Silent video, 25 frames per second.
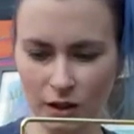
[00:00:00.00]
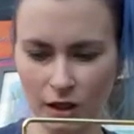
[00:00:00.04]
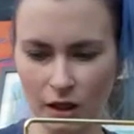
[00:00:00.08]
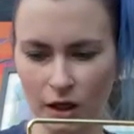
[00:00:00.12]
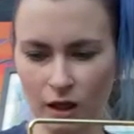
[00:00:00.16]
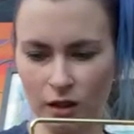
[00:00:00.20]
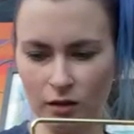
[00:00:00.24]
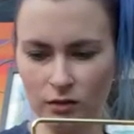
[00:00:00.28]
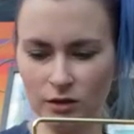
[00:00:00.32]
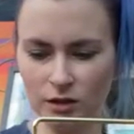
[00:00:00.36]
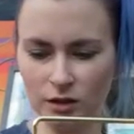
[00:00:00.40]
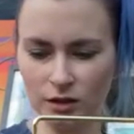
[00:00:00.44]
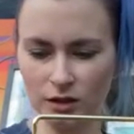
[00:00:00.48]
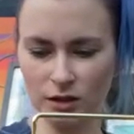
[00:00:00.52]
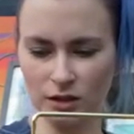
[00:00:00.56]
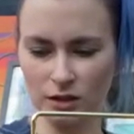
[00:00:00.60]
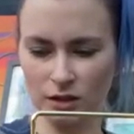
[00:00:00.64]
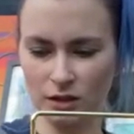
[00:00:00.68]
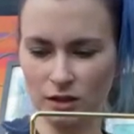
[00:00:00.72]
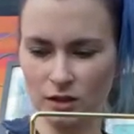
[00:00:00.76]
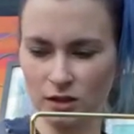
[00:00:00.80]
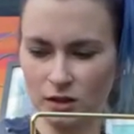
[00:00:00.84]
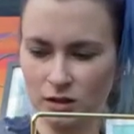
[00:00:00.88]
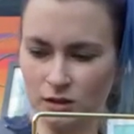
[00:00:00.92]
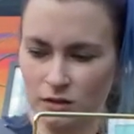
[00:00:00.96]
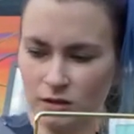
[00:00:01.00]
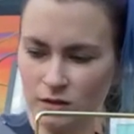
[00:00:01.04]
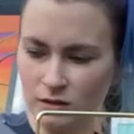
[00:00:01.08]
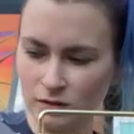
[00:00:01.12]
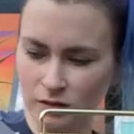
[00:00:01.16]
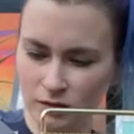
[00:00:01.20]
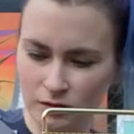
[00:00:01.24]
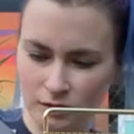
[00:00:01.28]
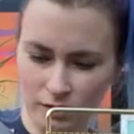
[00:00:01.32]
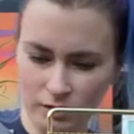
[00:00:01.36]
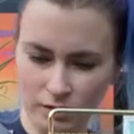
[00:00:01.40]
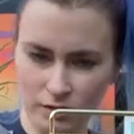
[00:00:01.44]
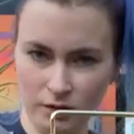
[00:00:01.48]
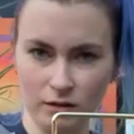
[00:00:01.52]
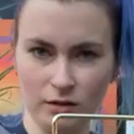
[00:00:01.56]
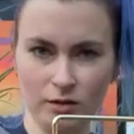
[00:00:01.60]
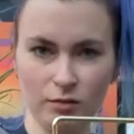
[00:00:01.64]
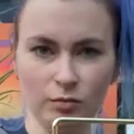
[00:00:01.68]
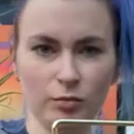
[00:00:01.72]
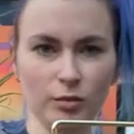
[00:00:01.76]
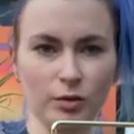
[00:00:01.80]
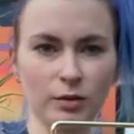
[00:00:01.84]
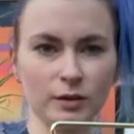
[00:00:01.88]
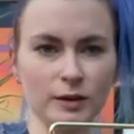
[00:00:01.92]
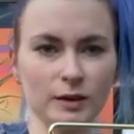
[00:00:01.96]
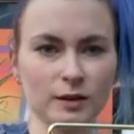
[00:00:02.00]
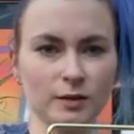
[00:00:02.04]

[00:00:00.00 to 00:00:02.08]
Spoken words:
I'll just put